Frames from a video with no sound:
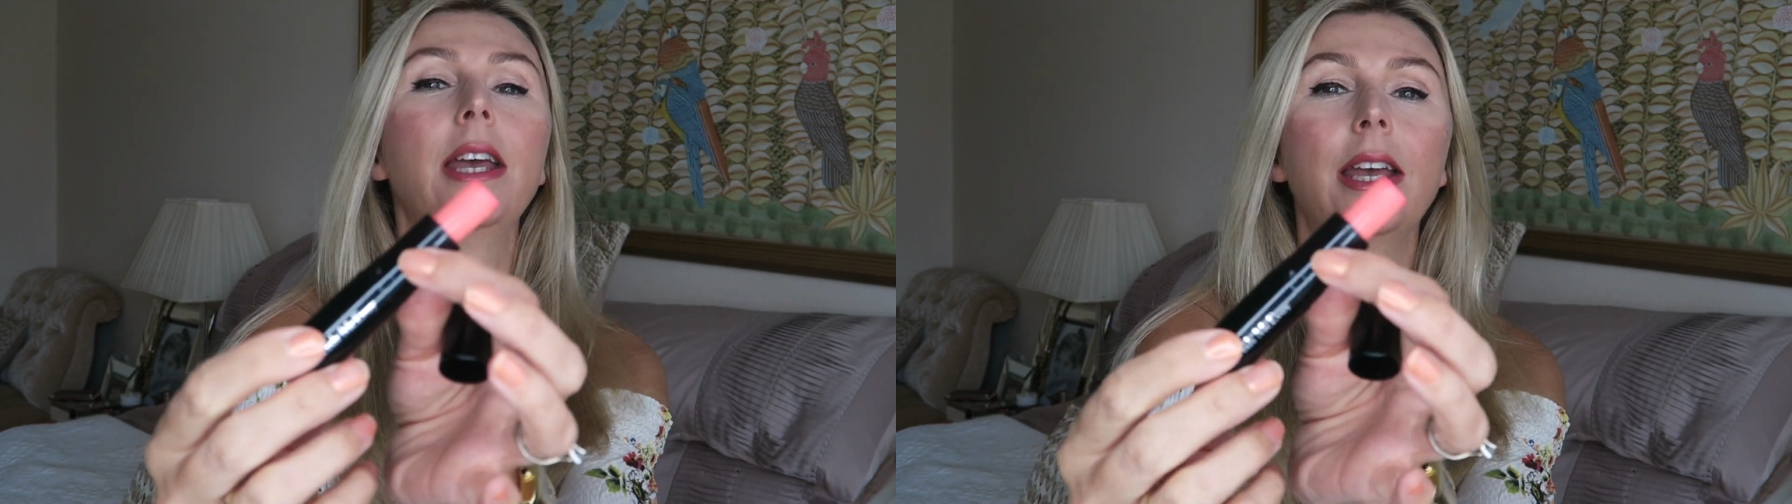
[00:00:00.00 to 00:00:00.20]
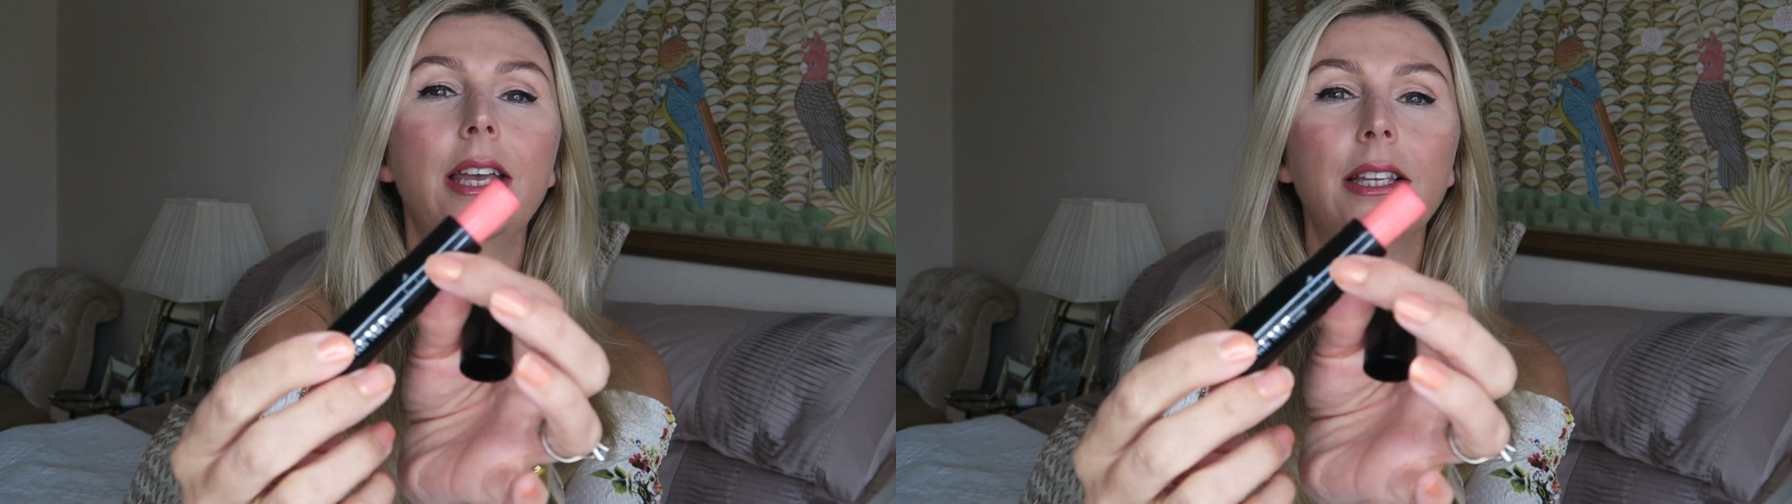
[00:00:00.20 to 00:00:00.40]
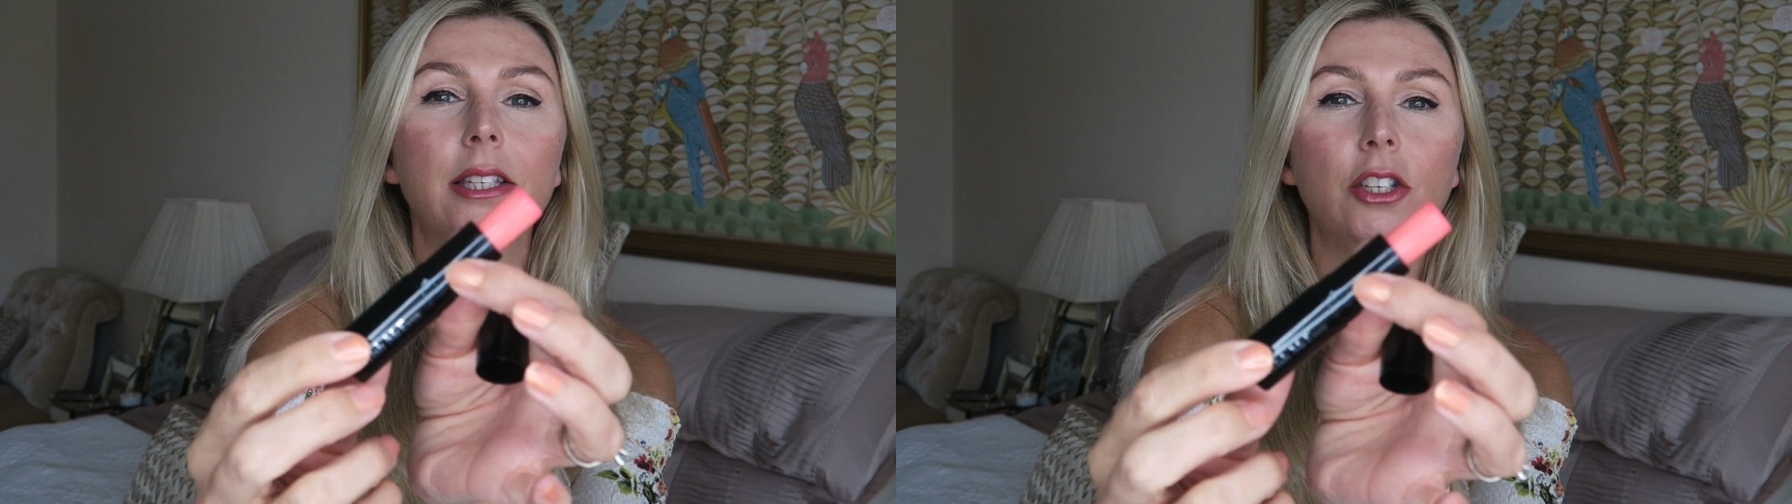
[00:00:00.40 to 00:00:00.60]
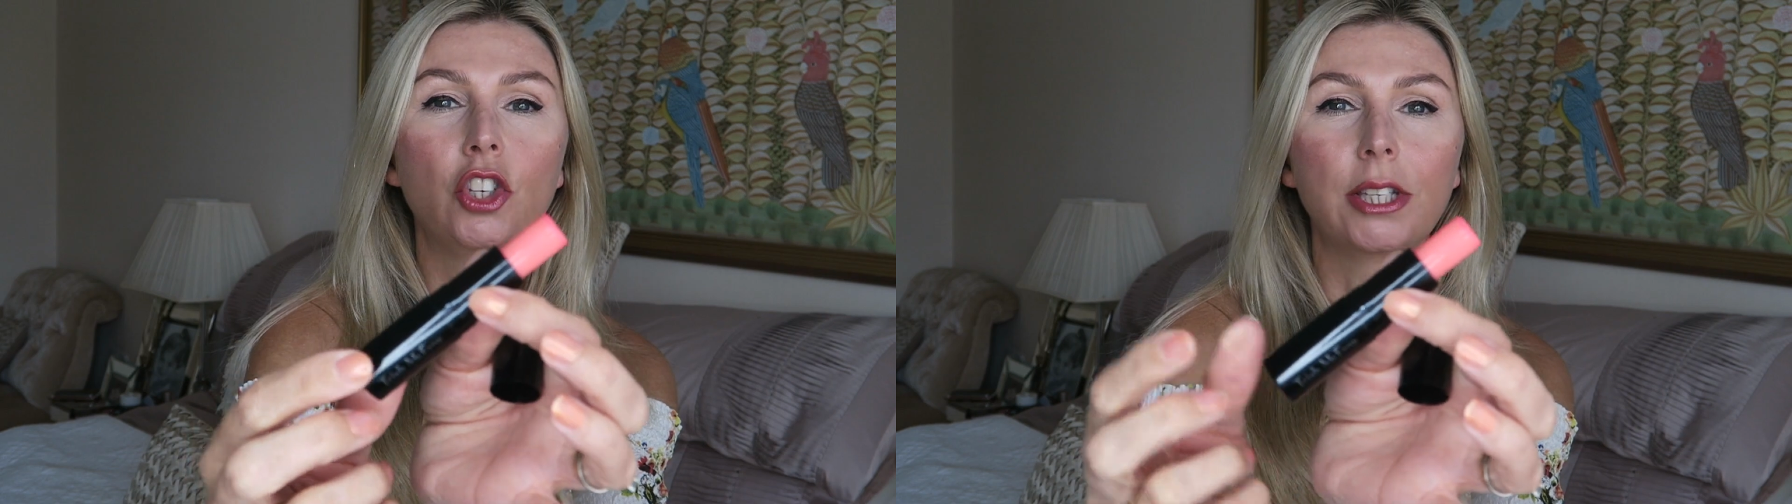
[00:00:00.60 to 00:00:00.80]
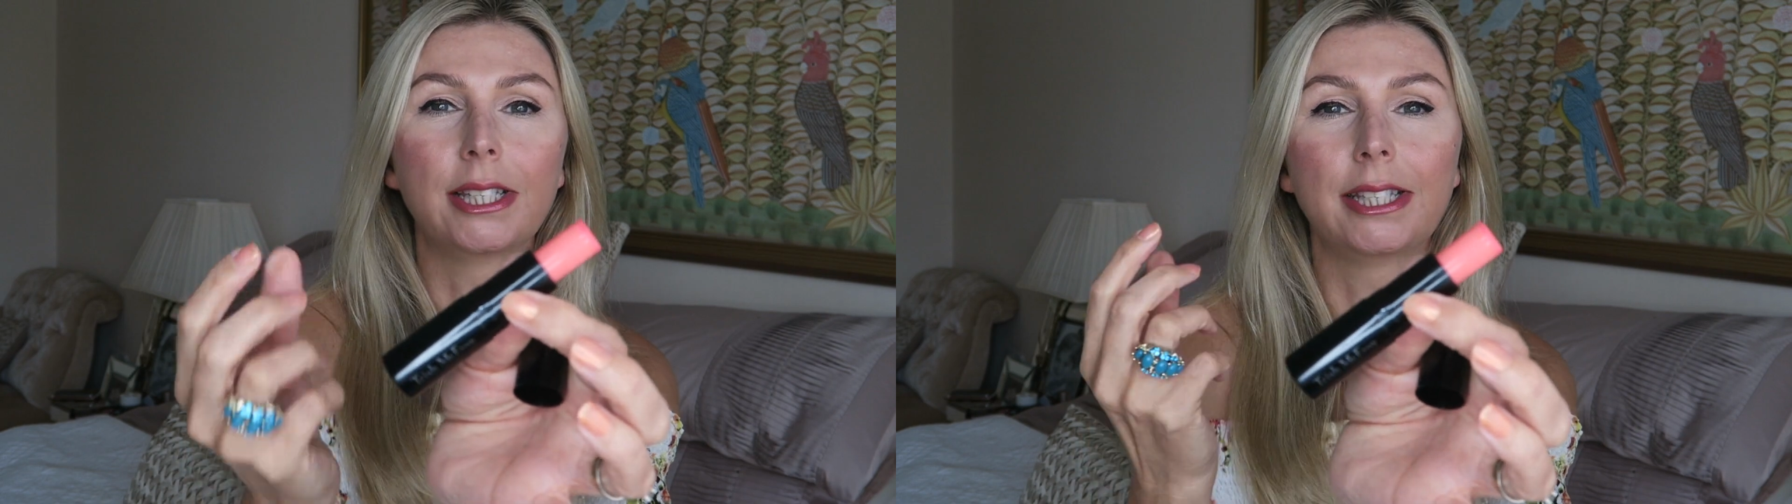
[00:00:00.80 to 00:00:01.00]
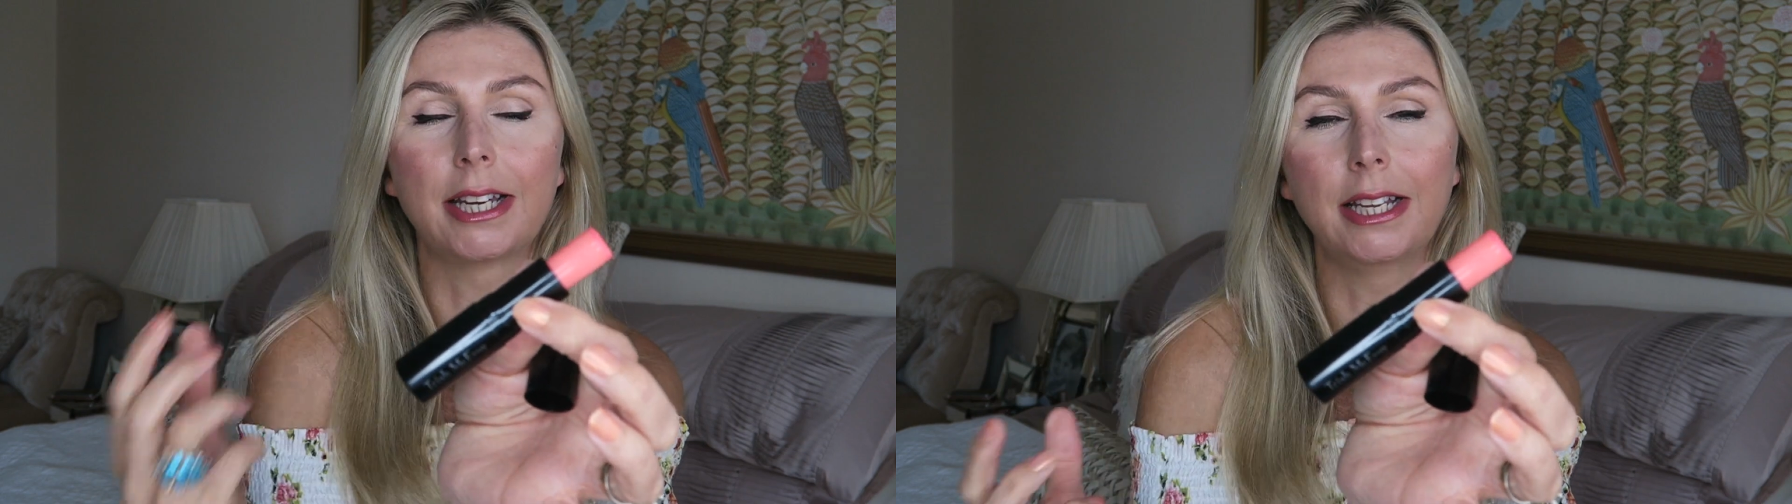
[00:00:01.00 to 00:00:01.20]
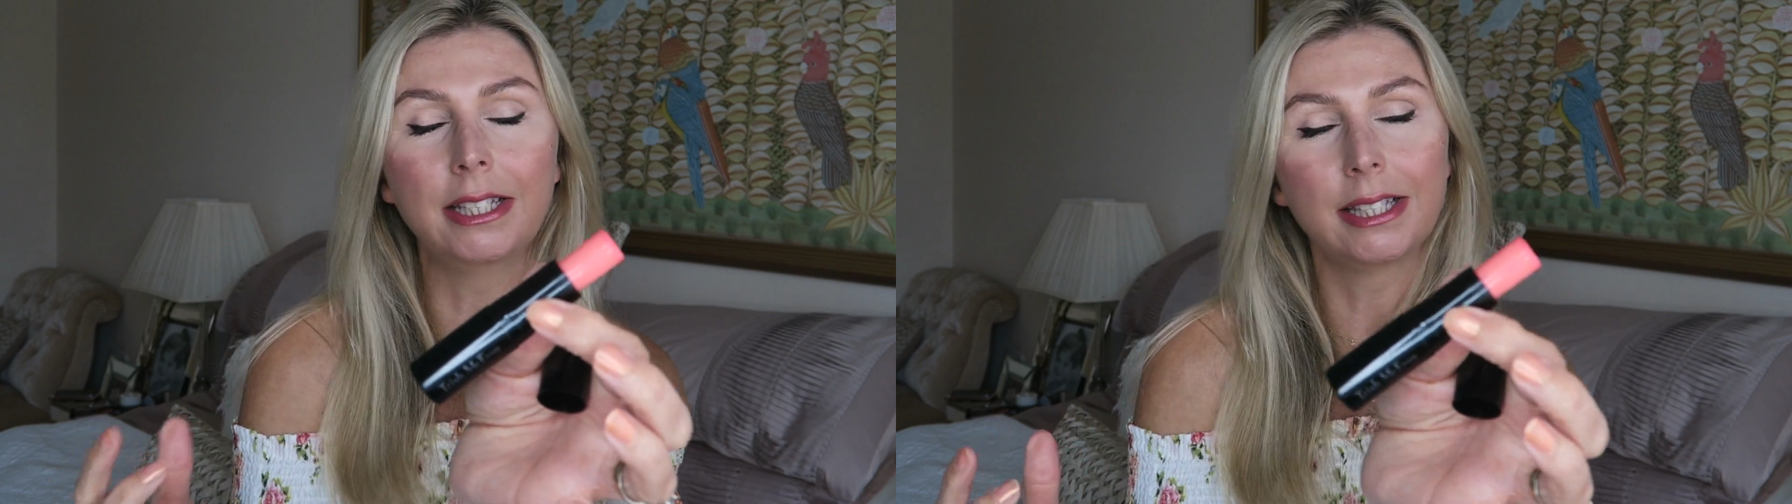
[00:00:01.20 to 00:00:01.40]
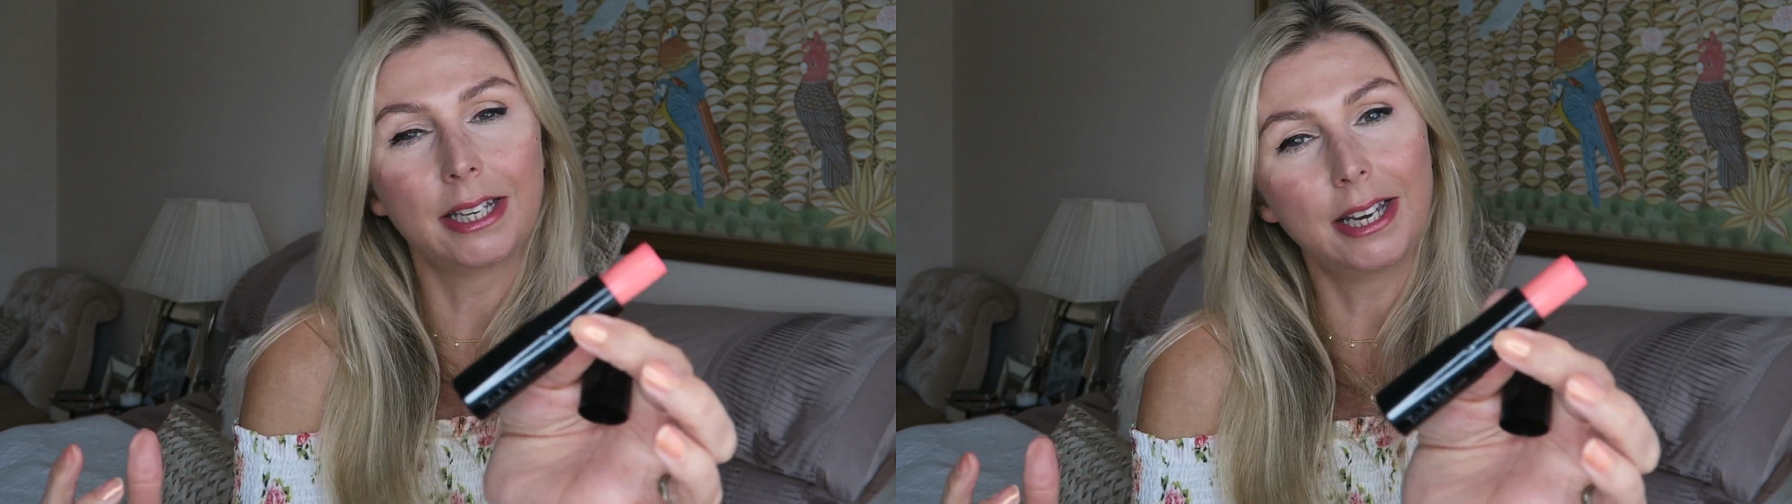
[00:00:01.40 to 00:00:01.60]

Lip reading: it just stains the